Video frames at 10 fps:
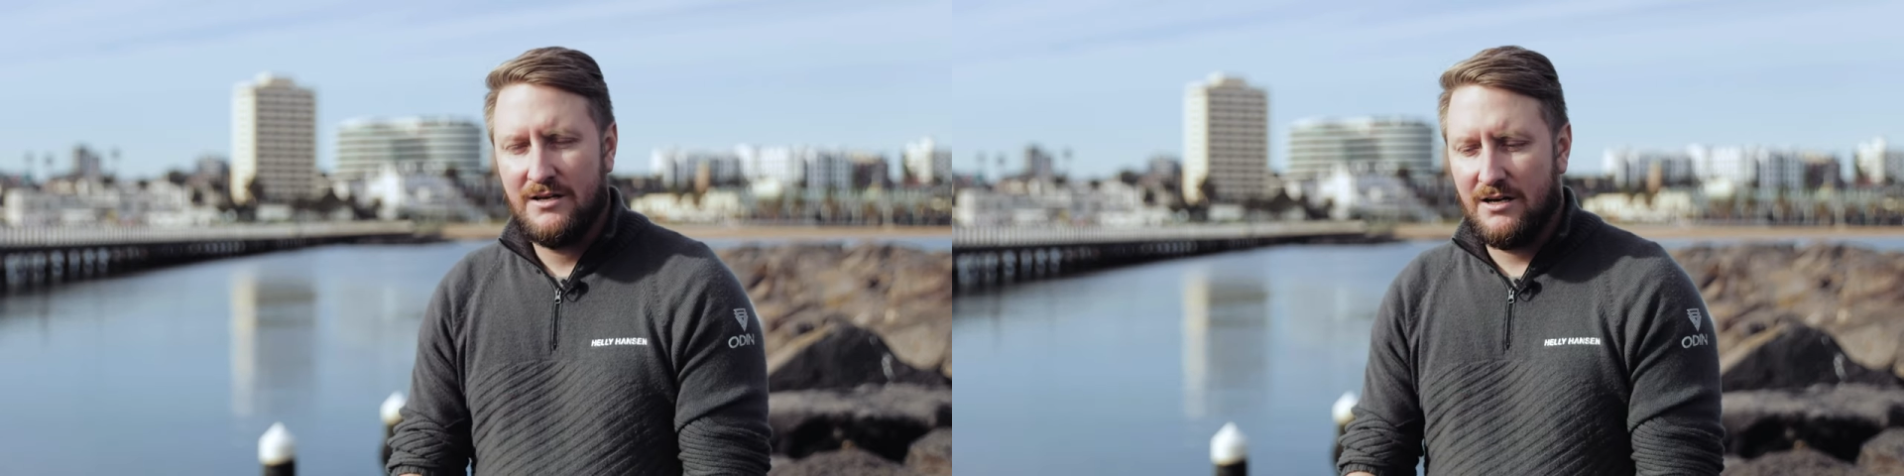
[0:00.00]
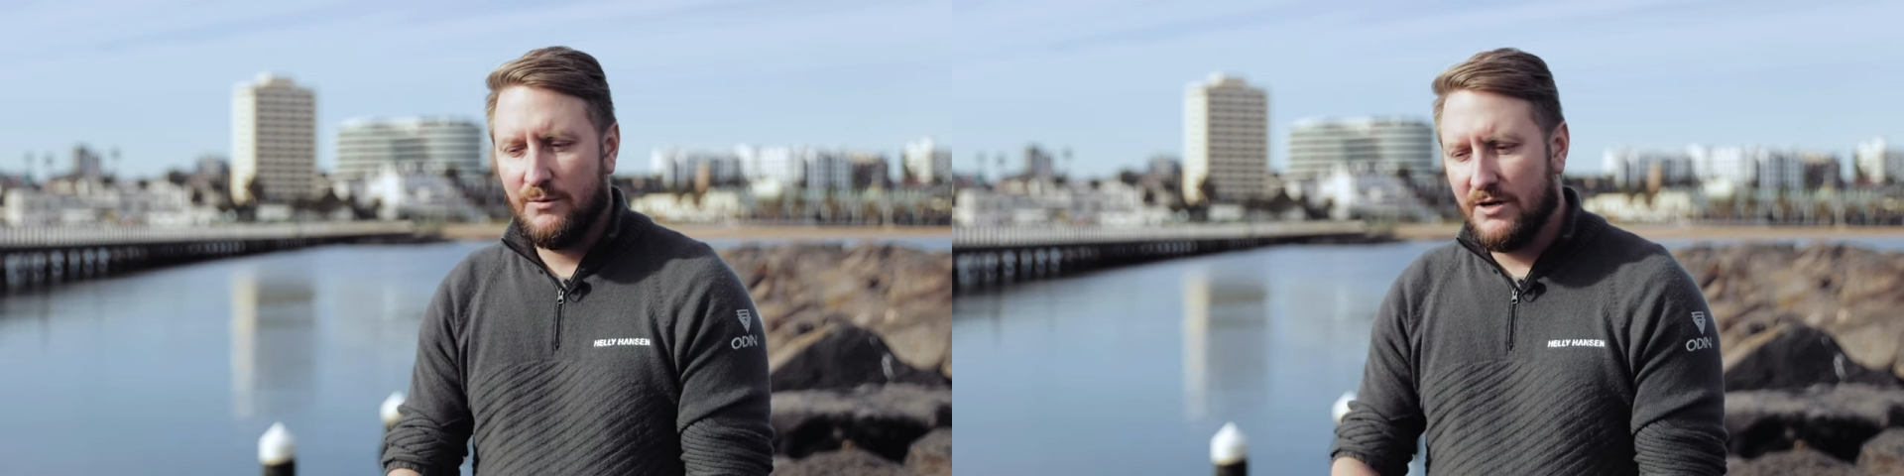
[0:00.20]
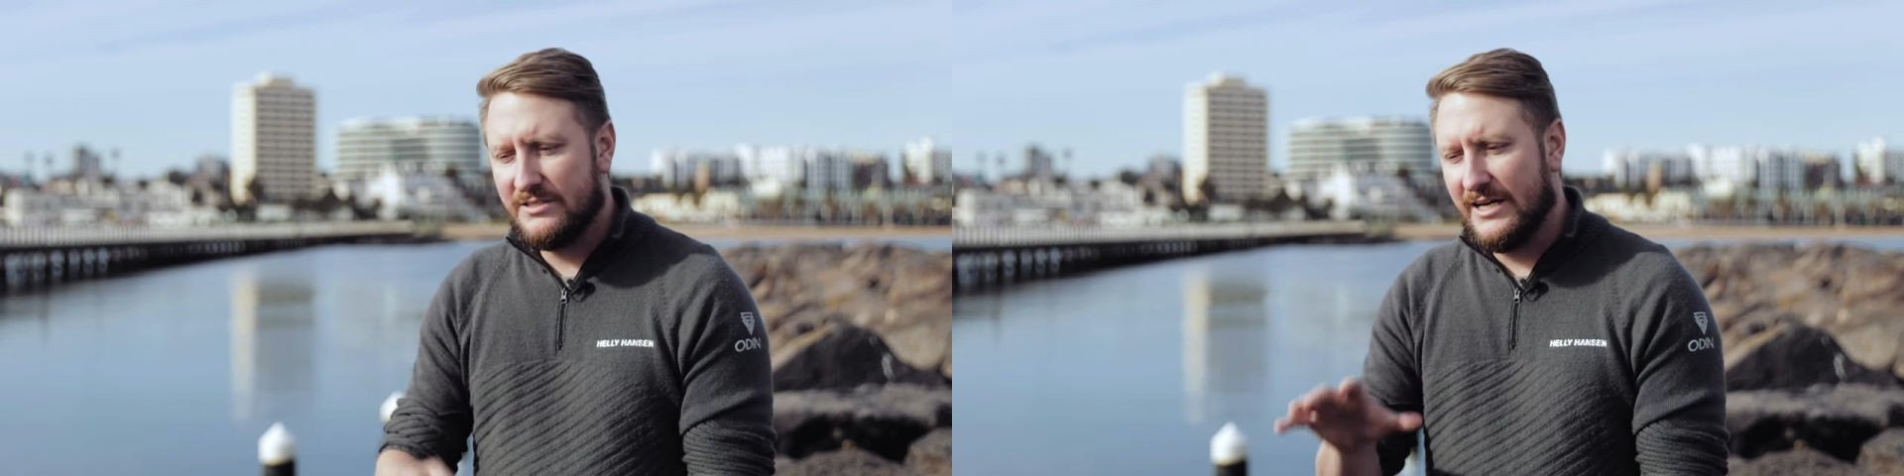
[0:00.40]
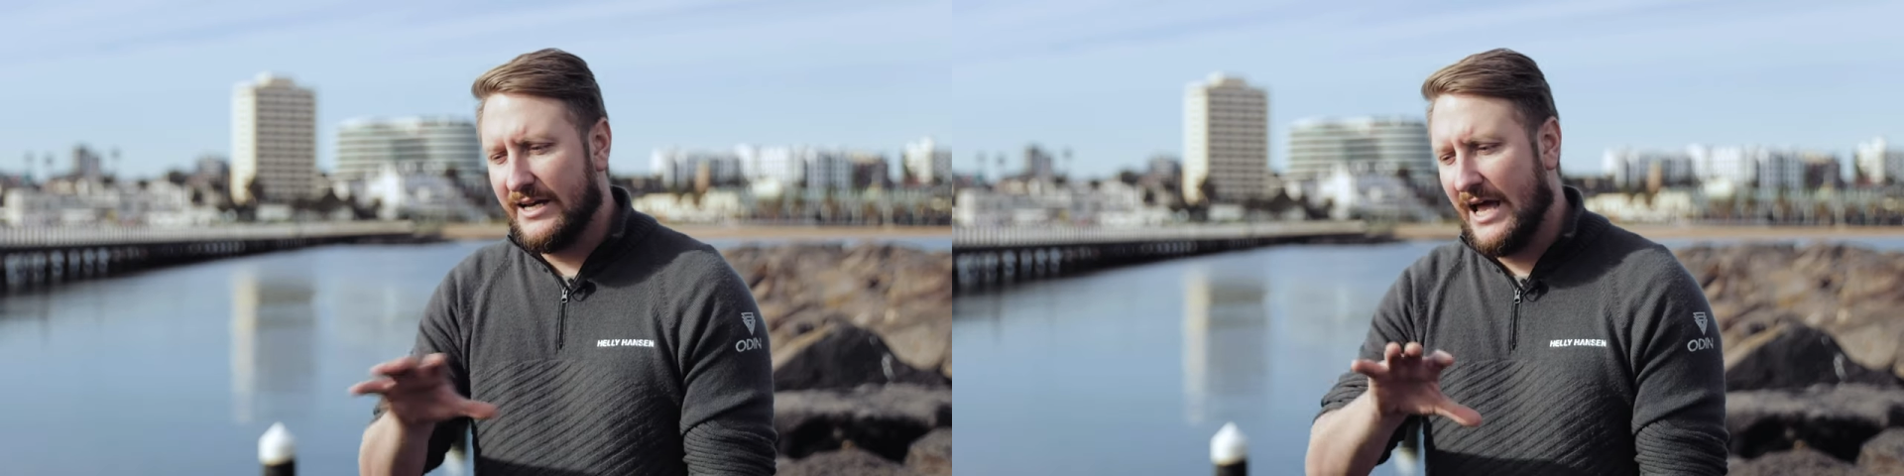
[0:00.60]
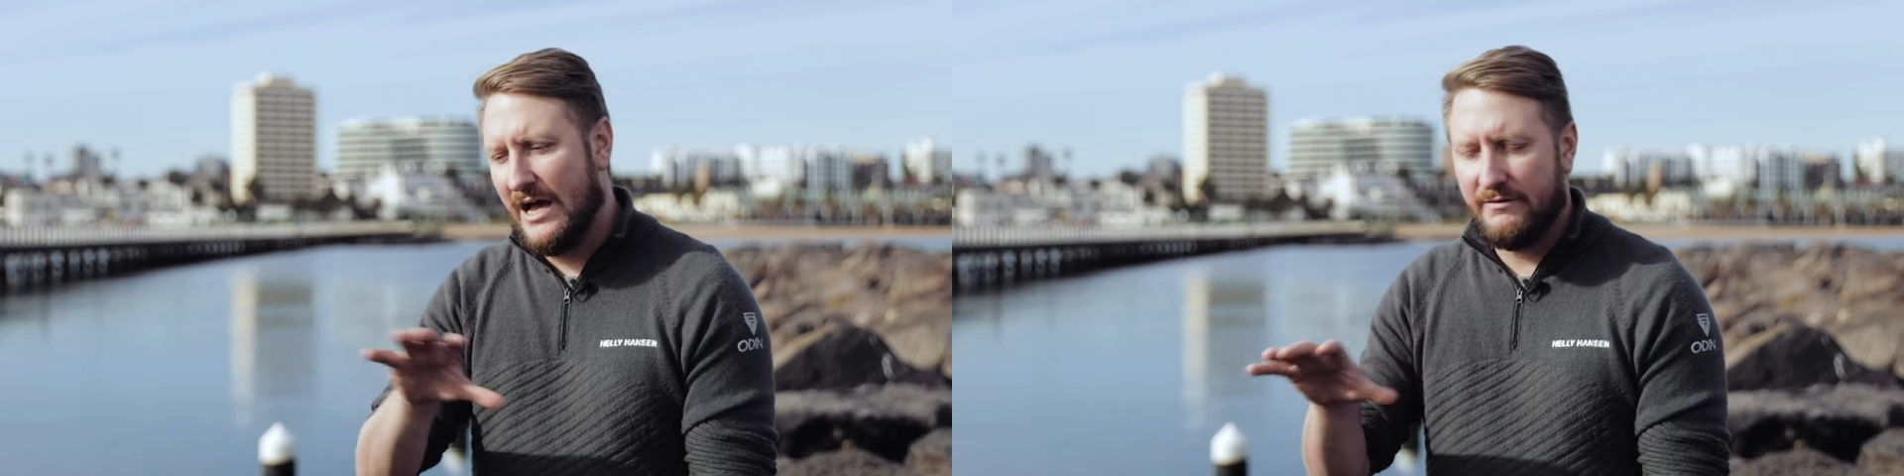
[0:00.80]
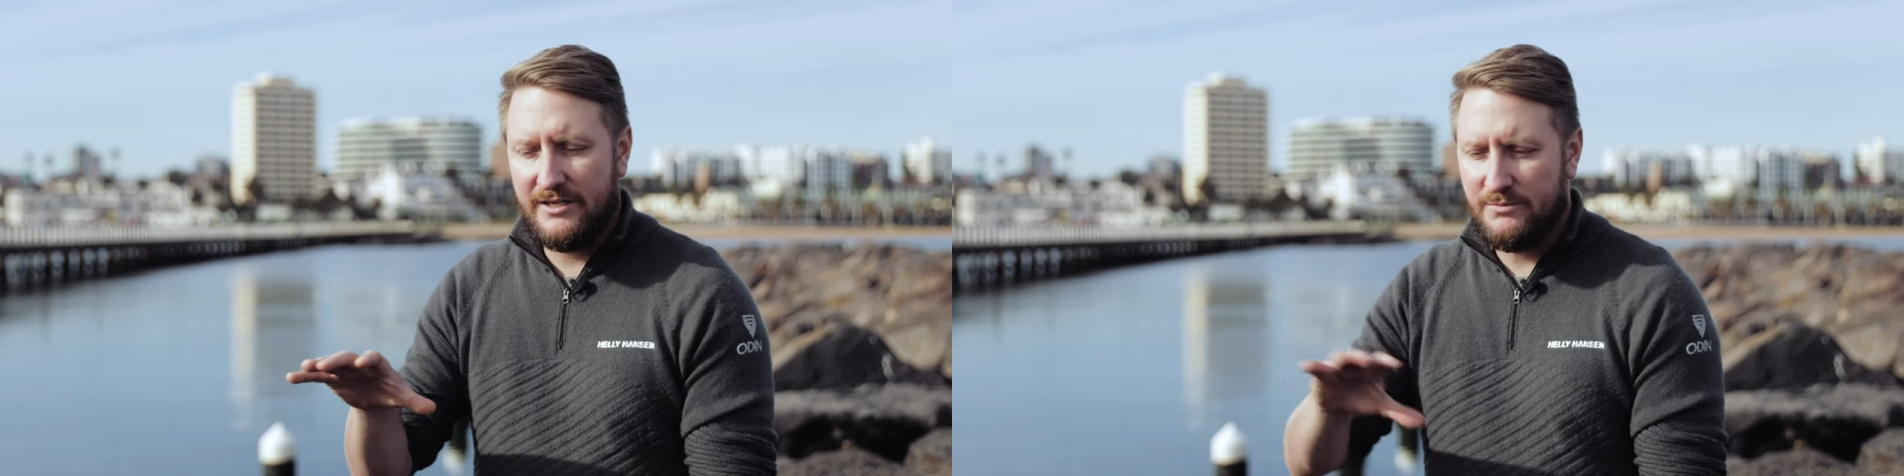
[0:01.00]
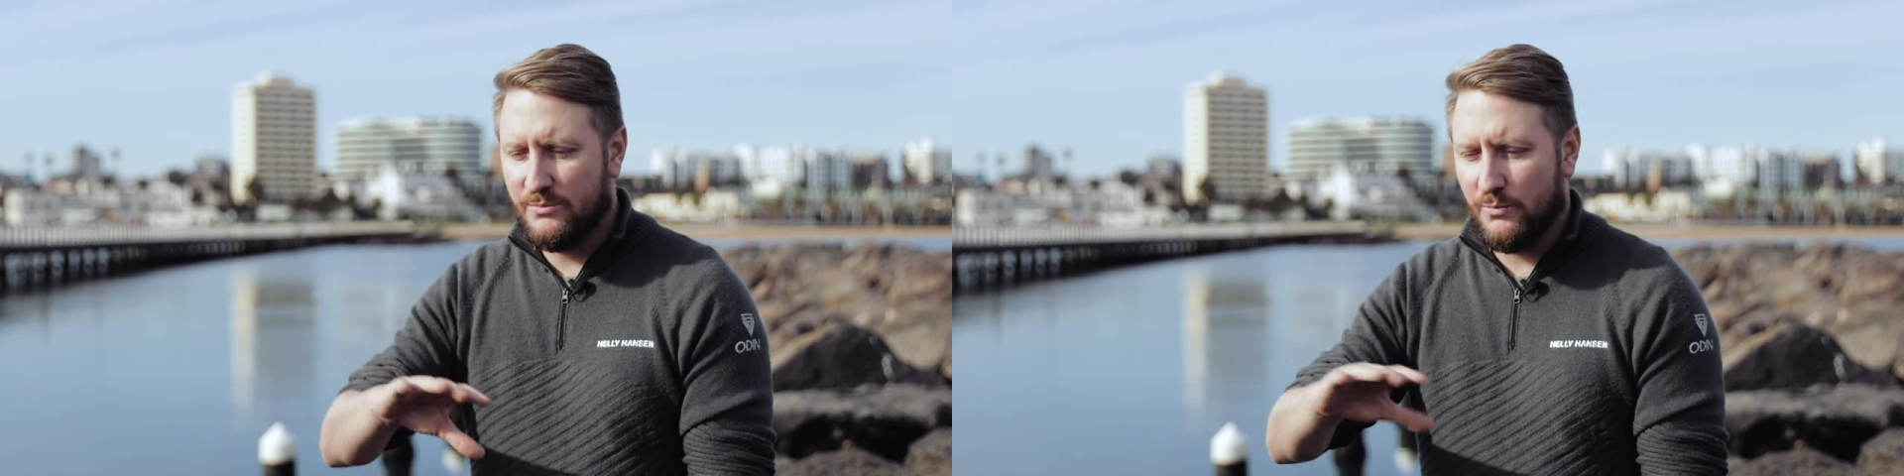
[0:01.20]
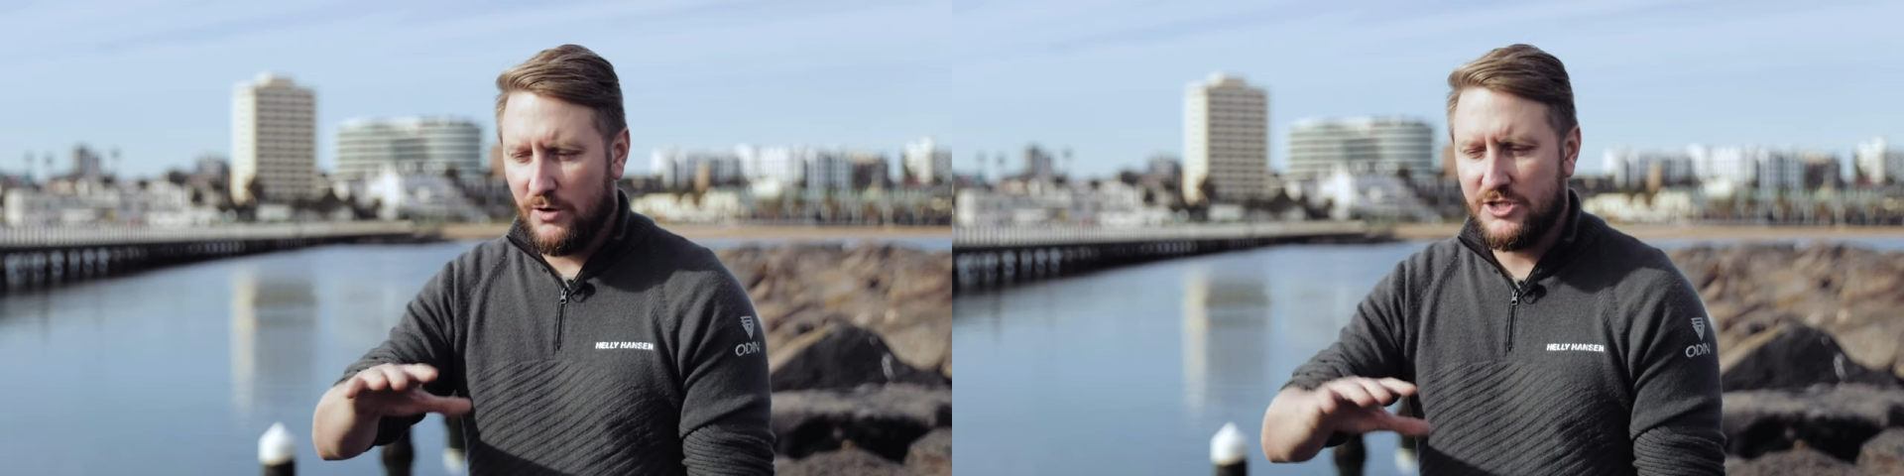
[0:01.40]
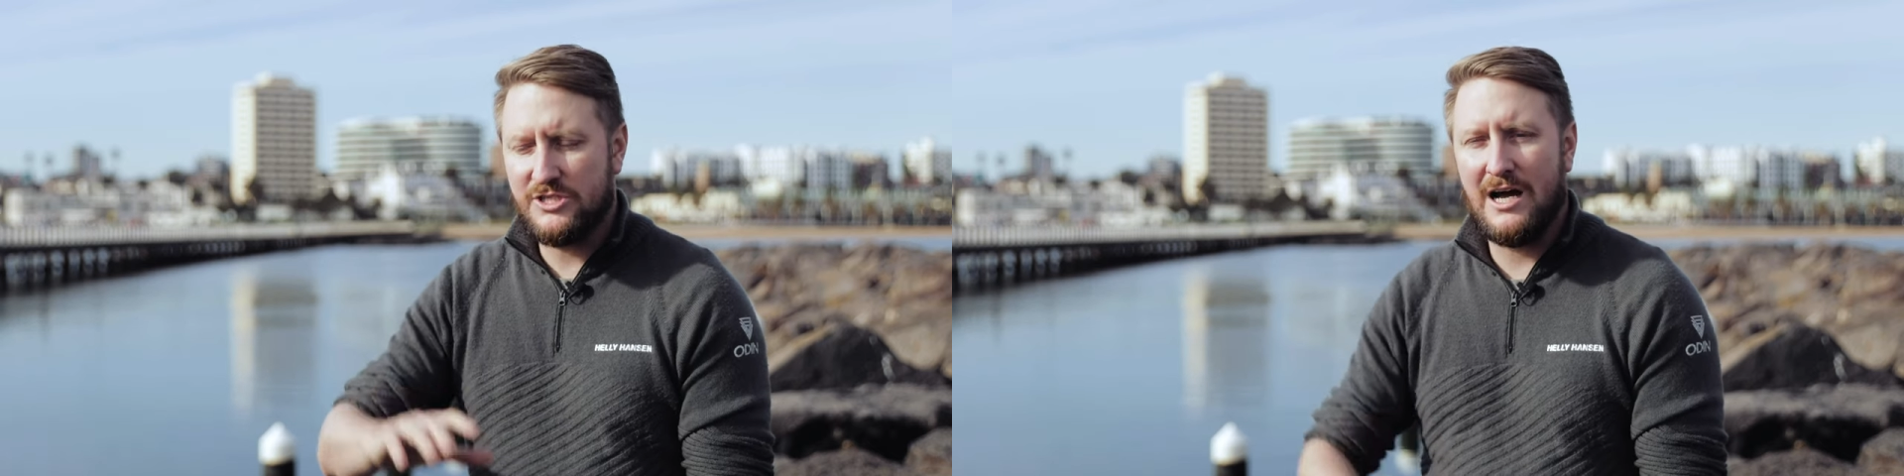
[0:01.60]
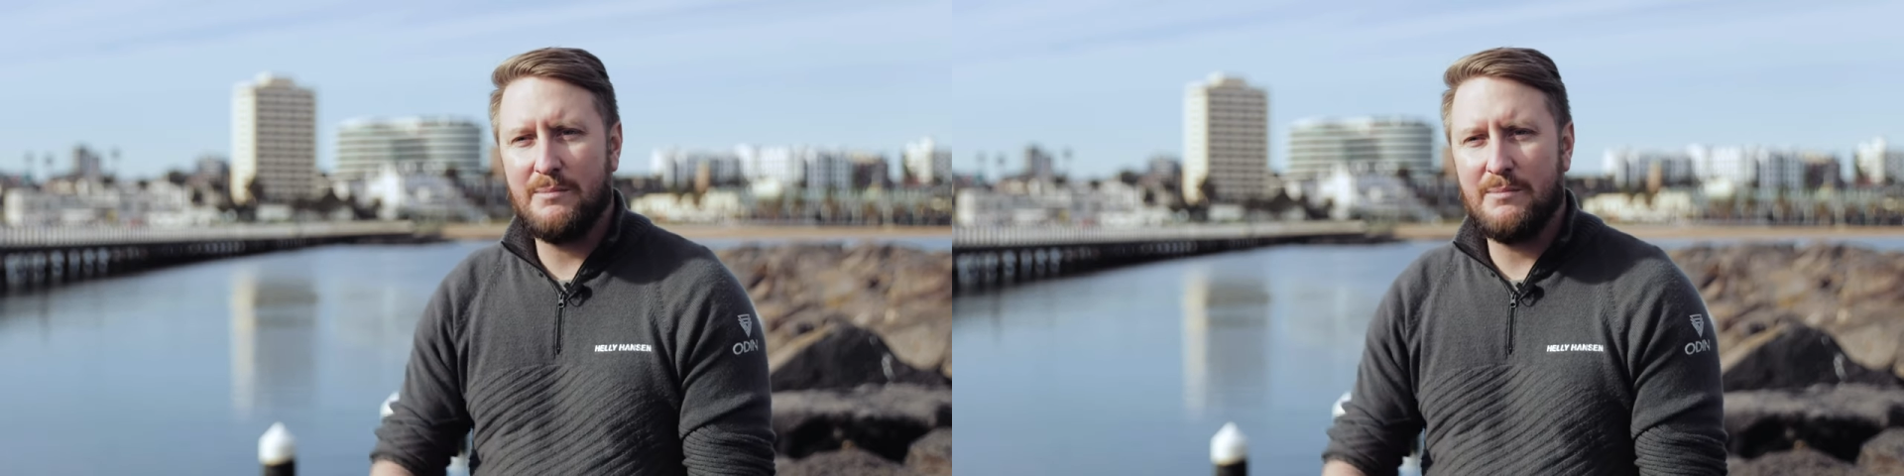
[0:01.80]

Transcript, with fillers: I worked out how he washed